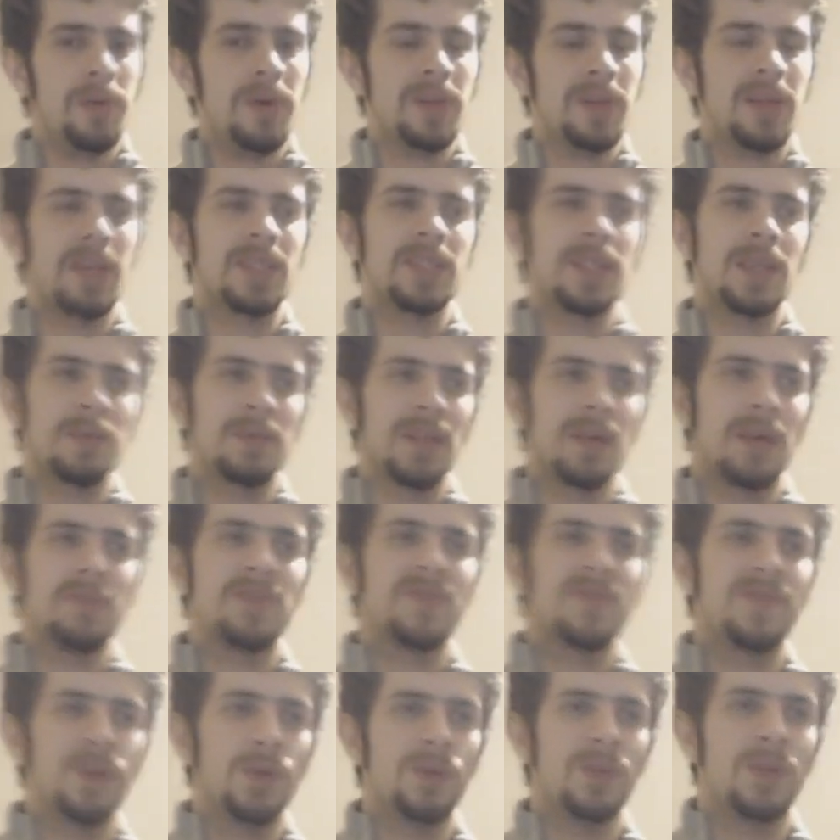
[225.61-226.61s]
but I
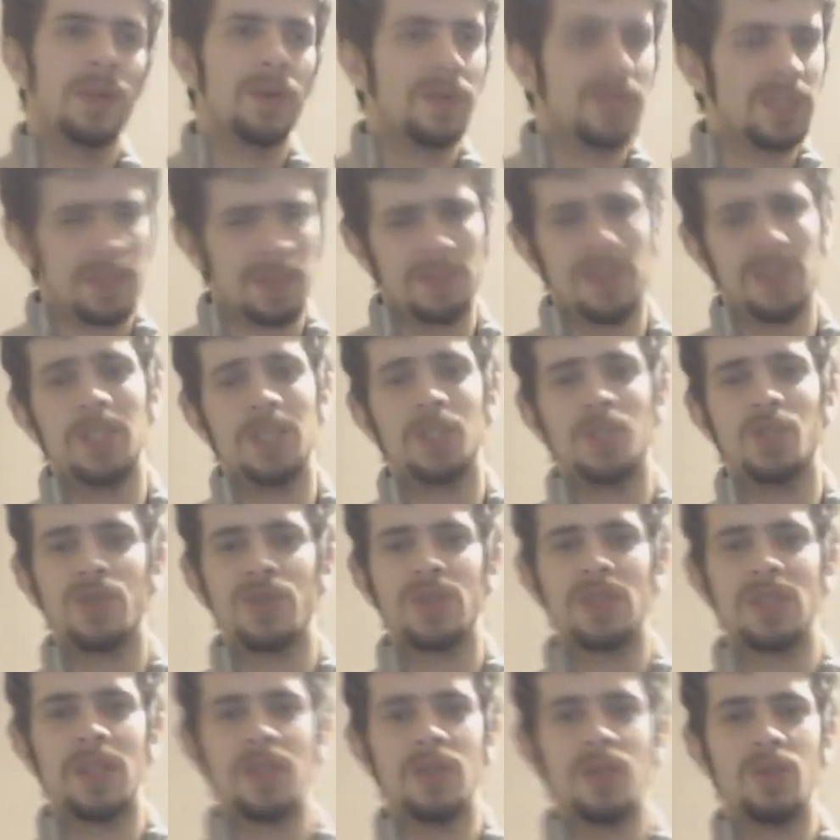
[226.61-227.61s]
sometimes feel there are some
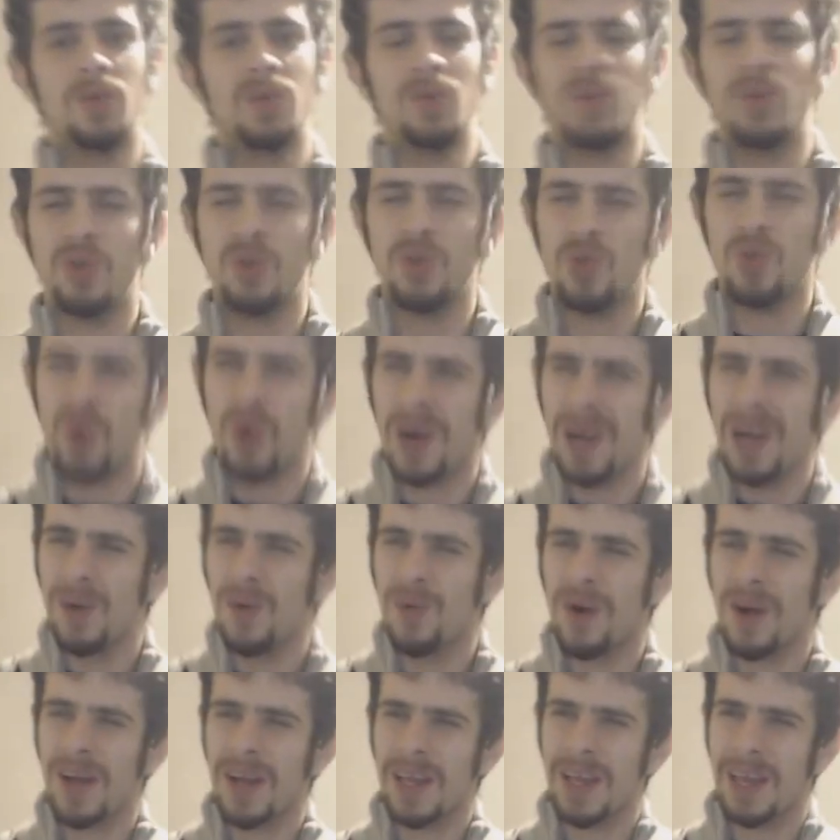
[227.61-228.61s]
teachers that you really
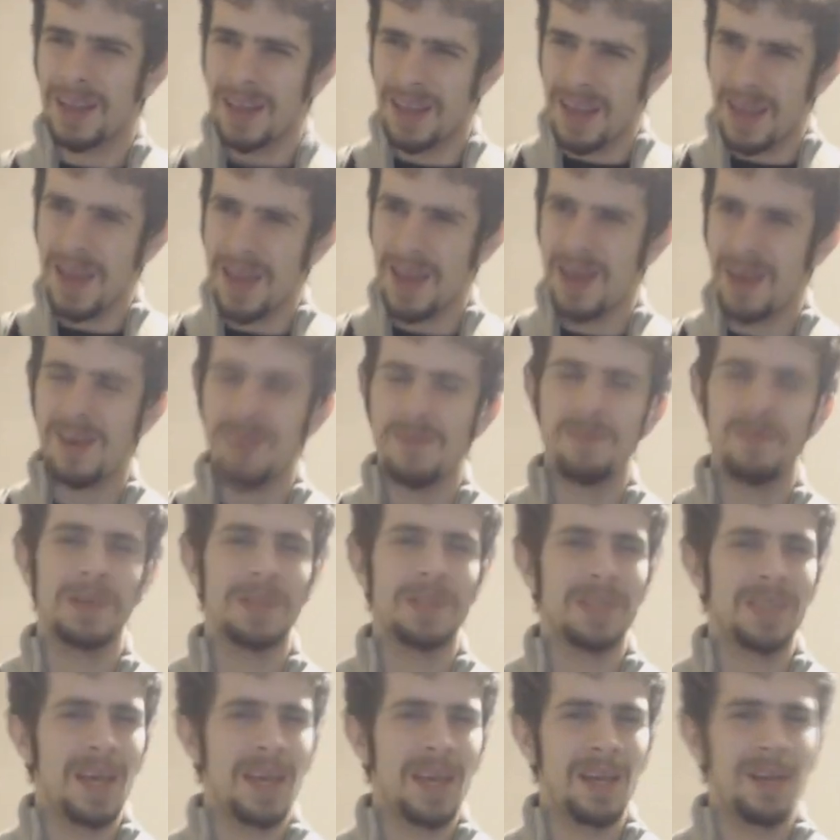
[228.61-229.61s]
want to get in,
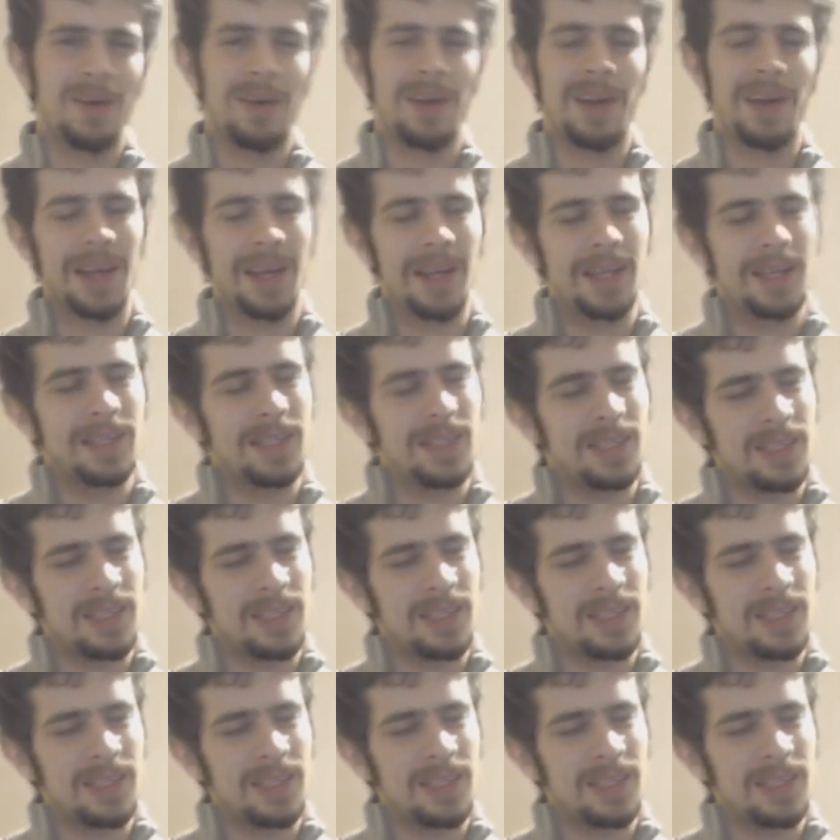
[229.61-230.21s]
but then you're like,